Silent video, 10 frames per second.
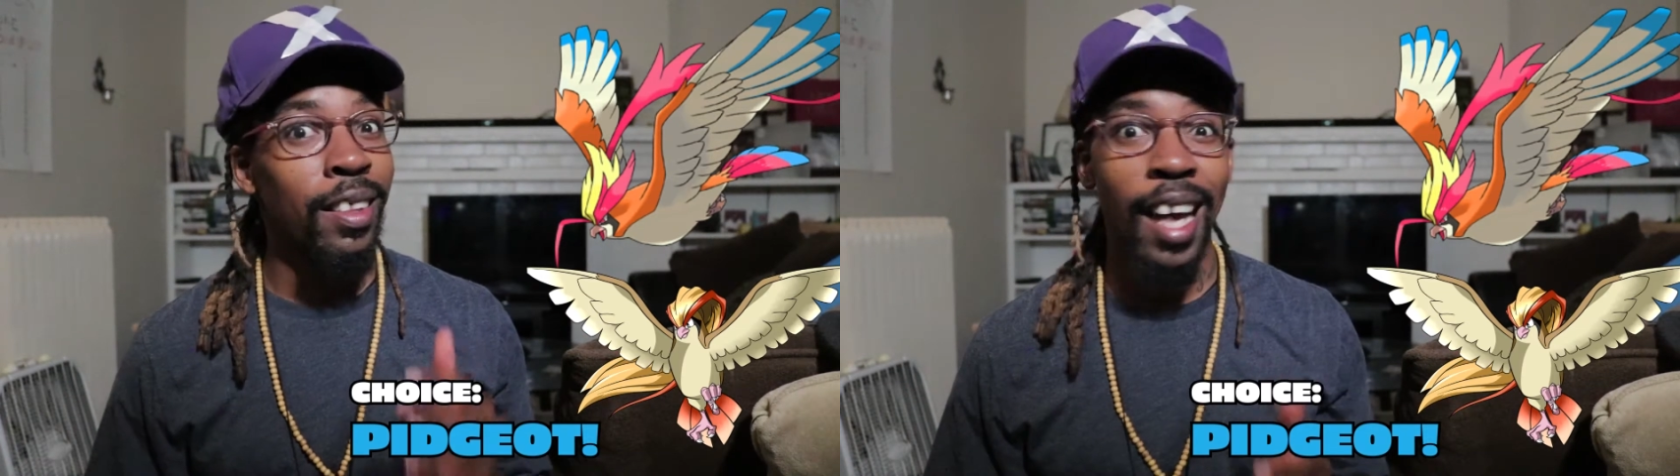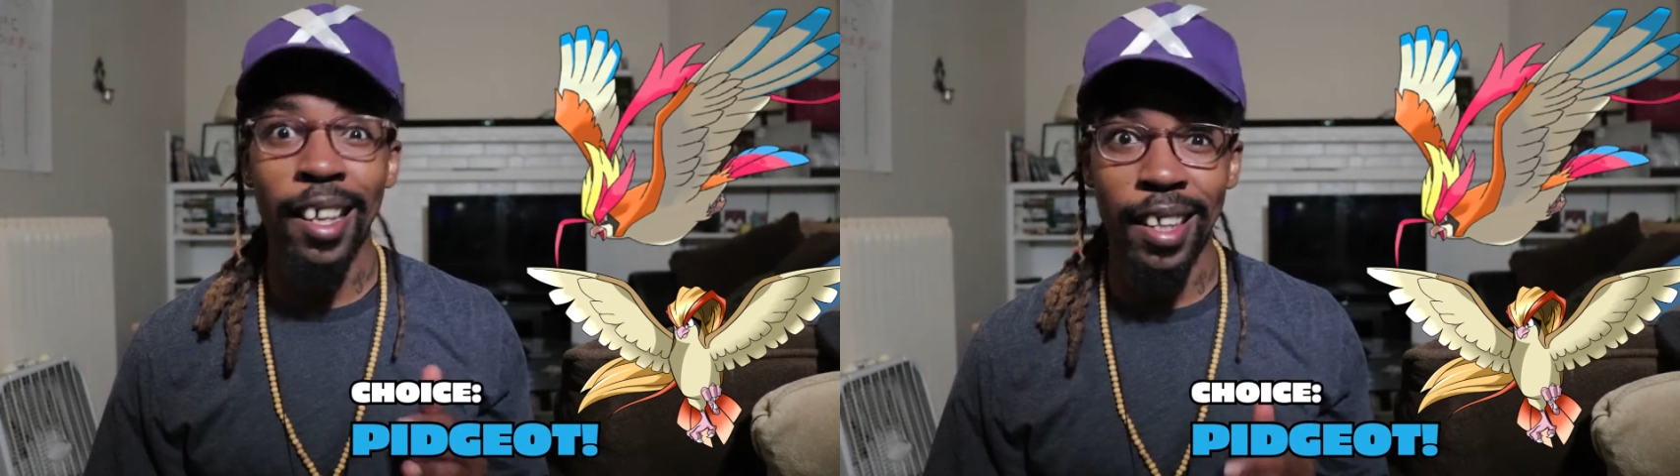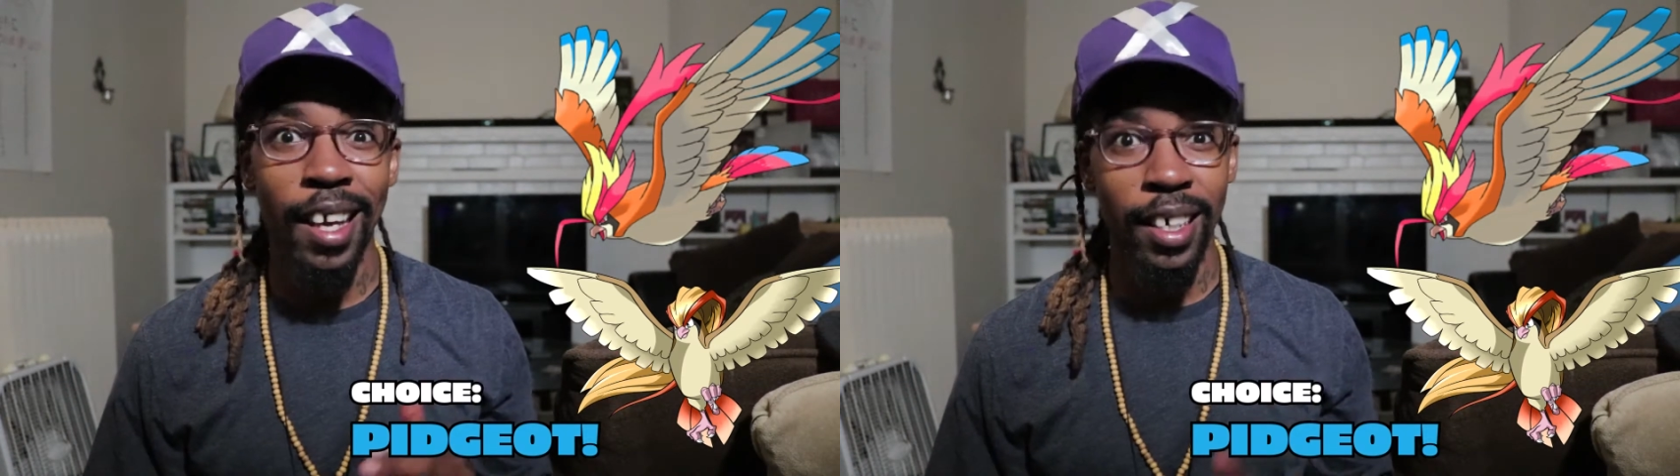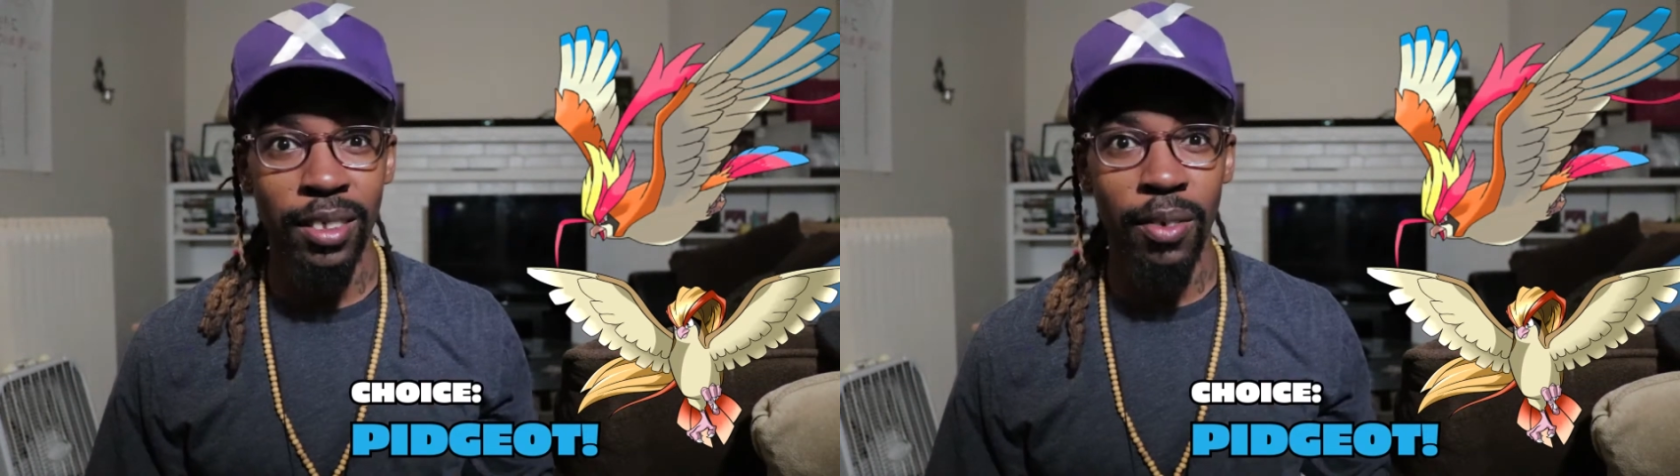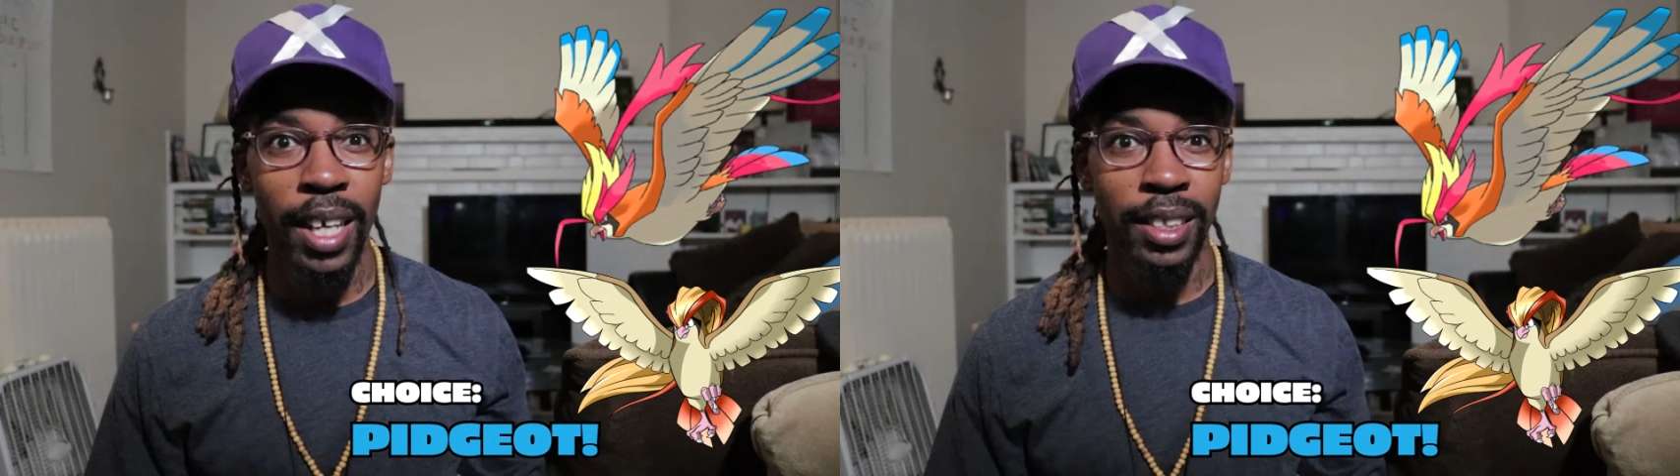That thing is
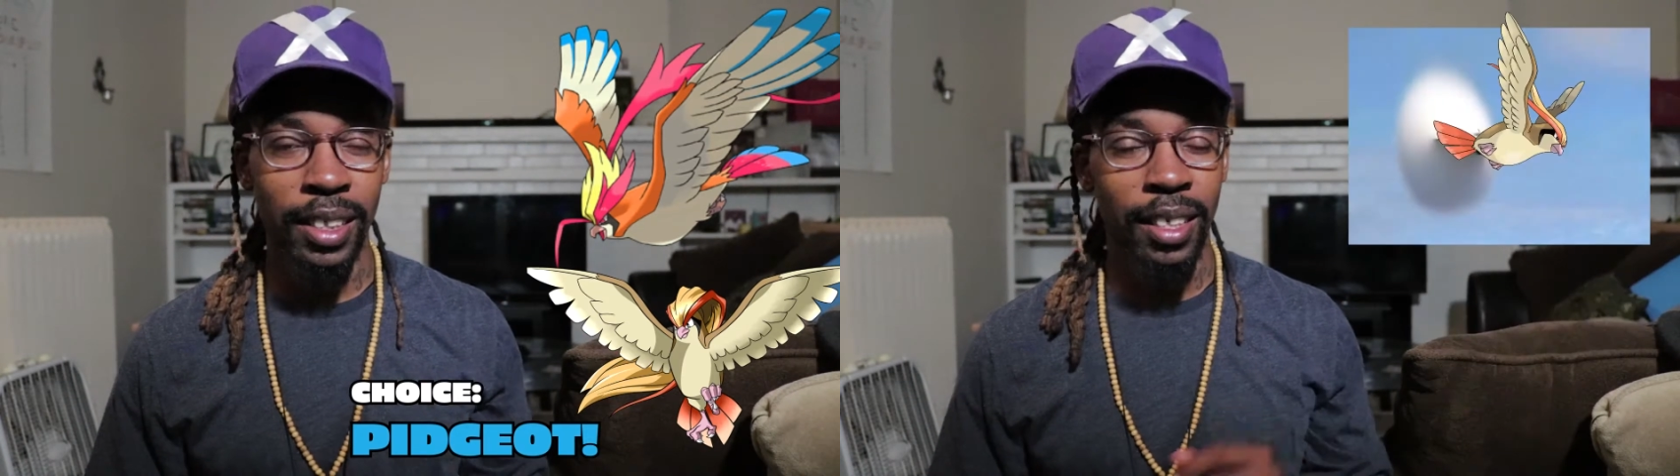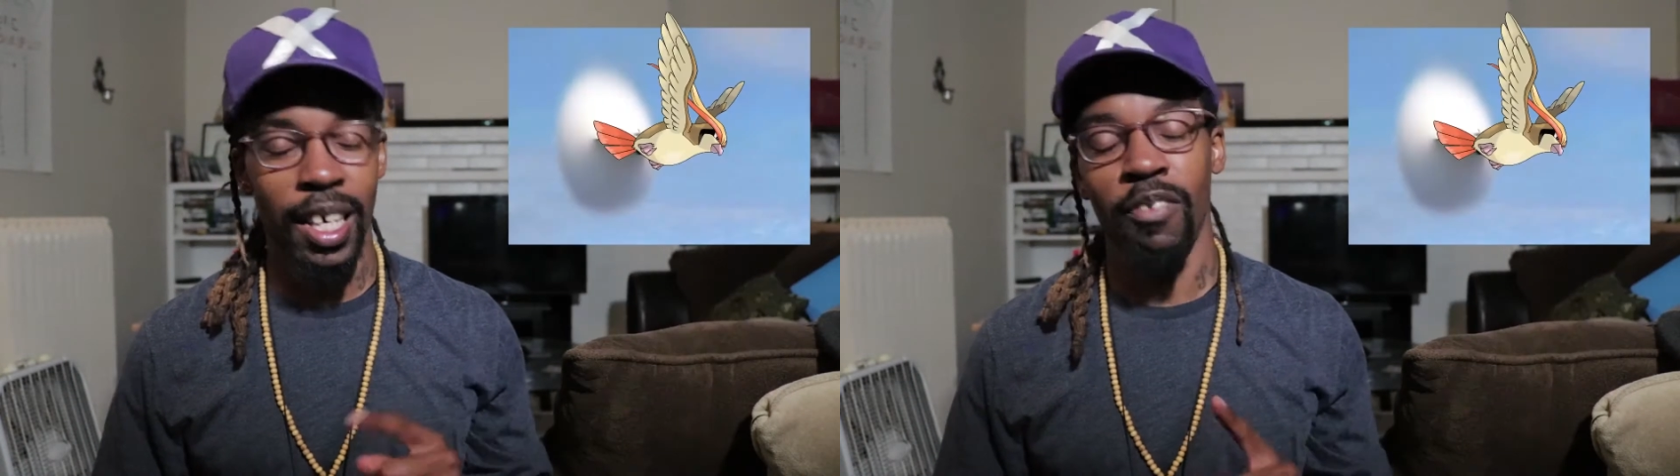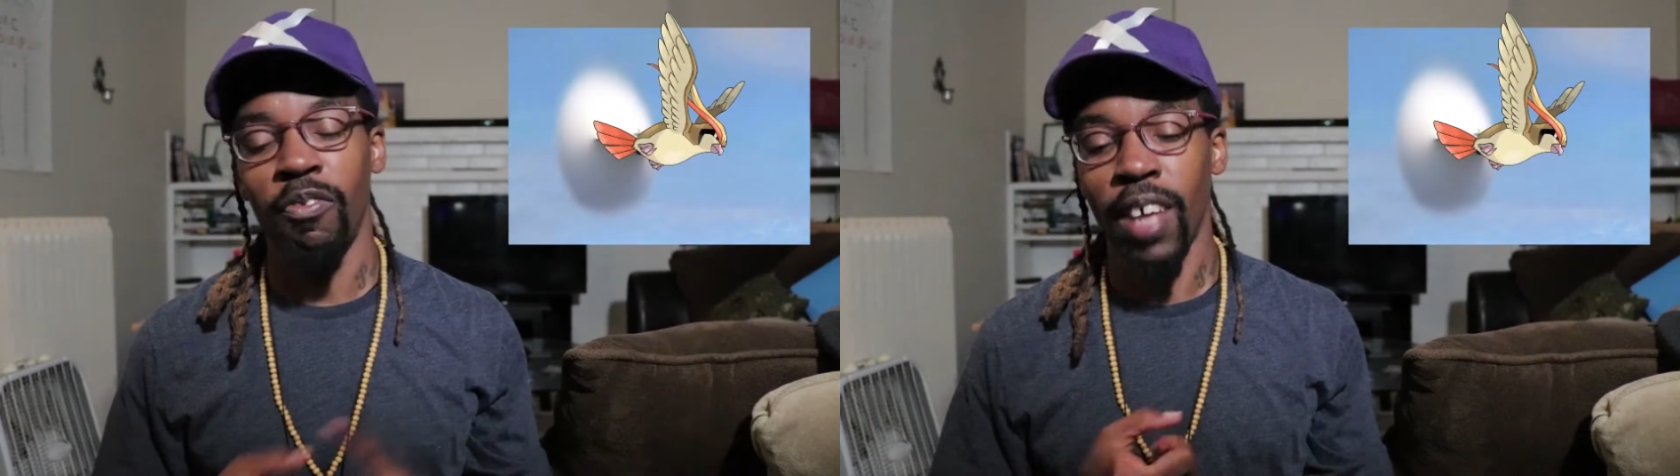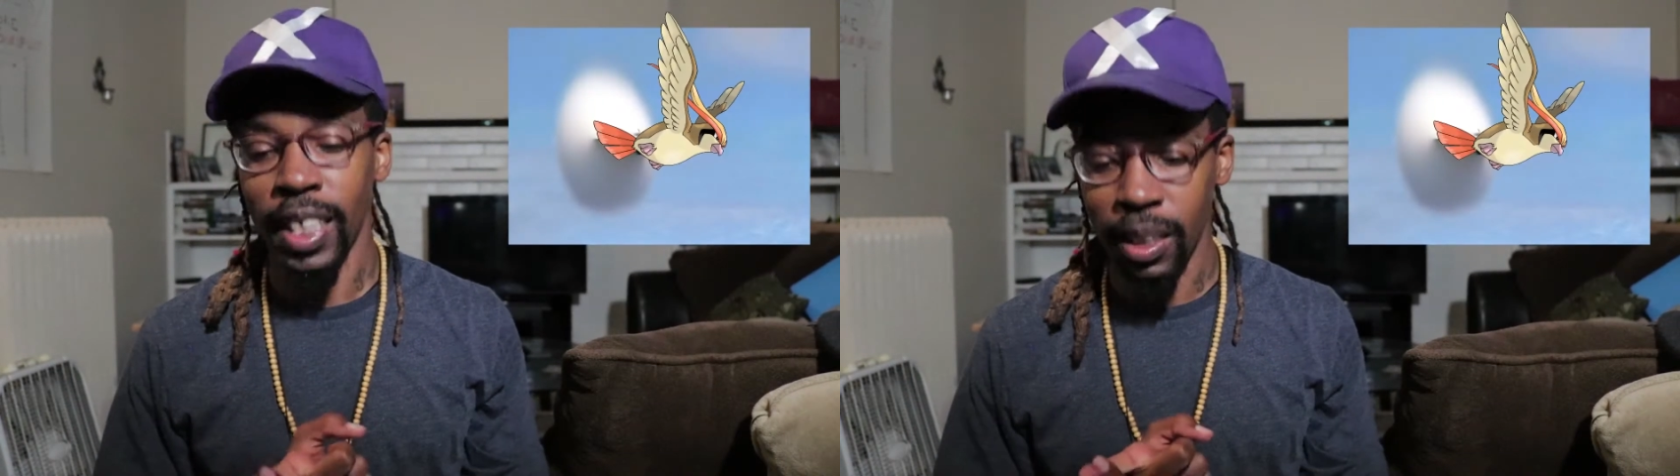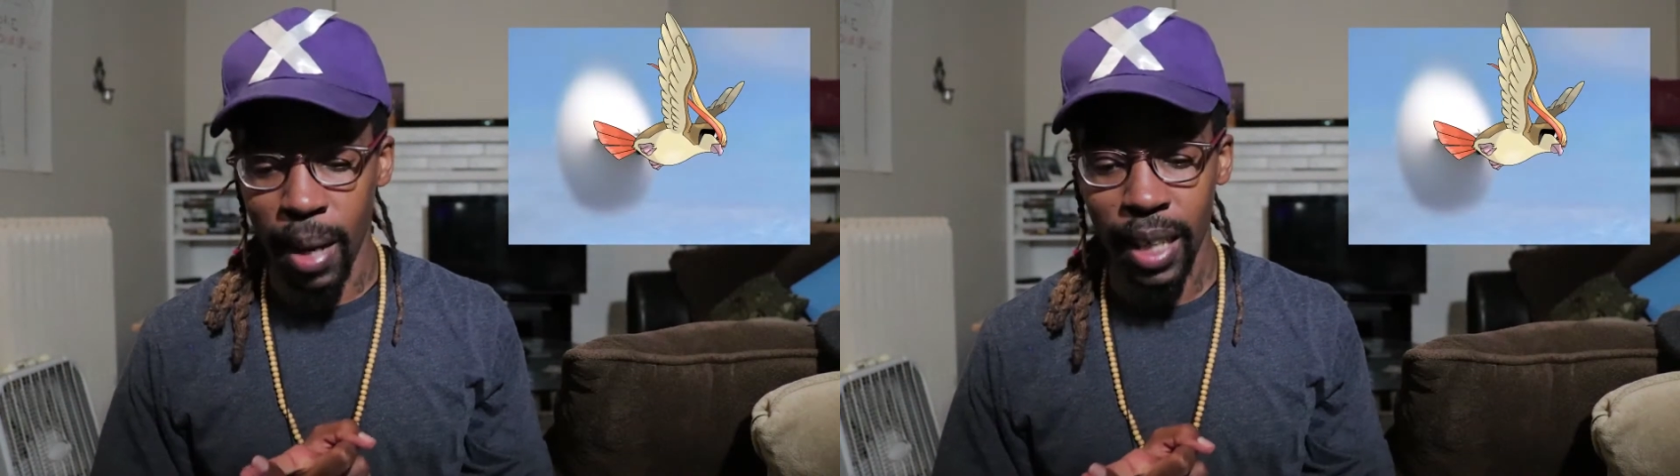crazy. It
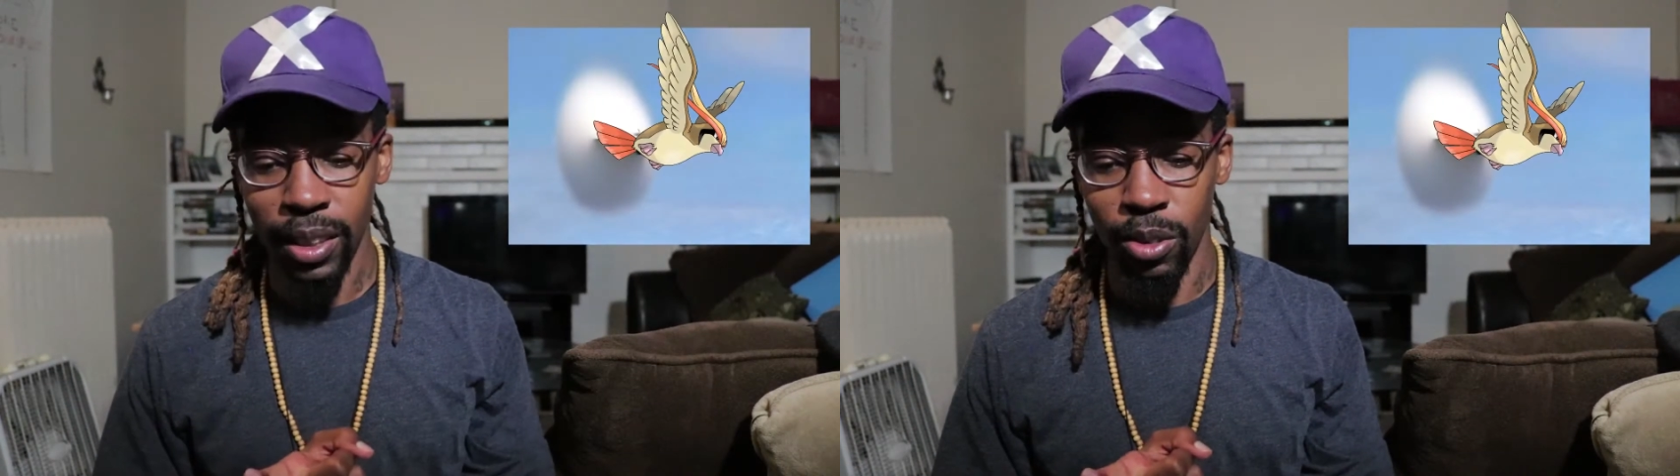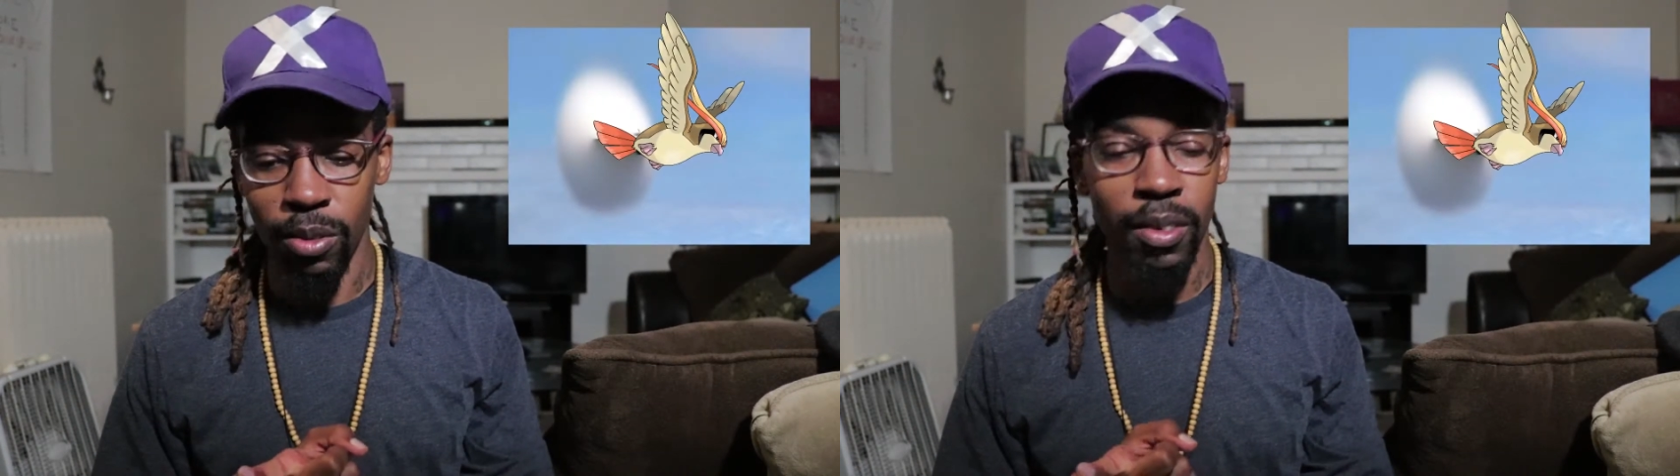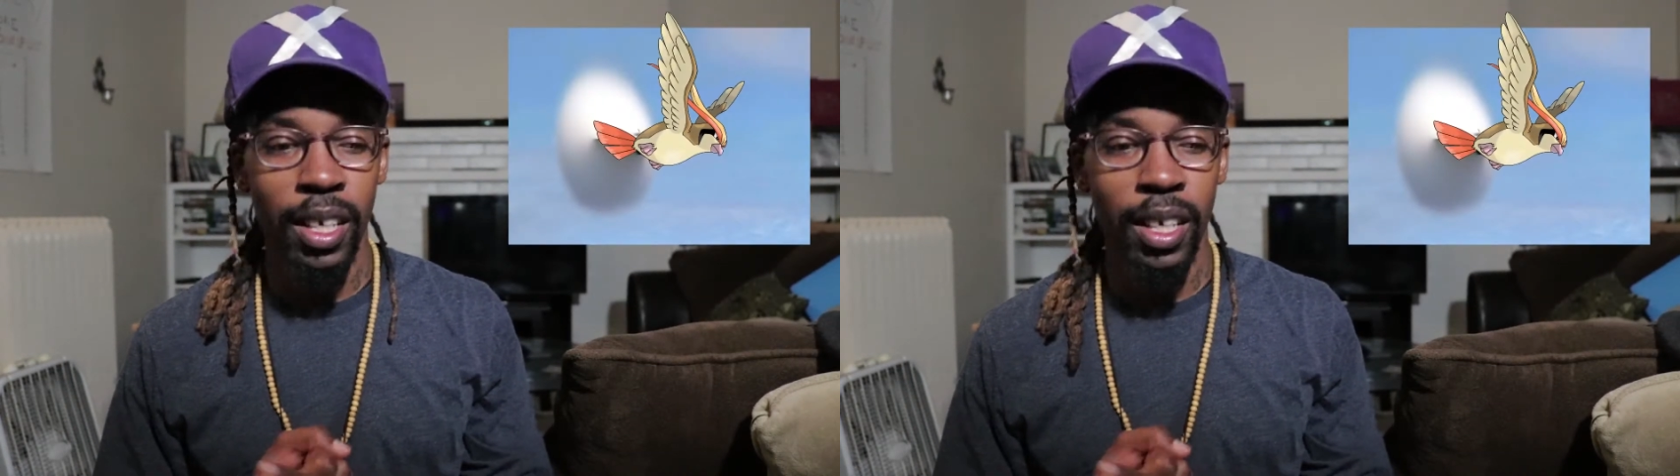flies at Mach 2.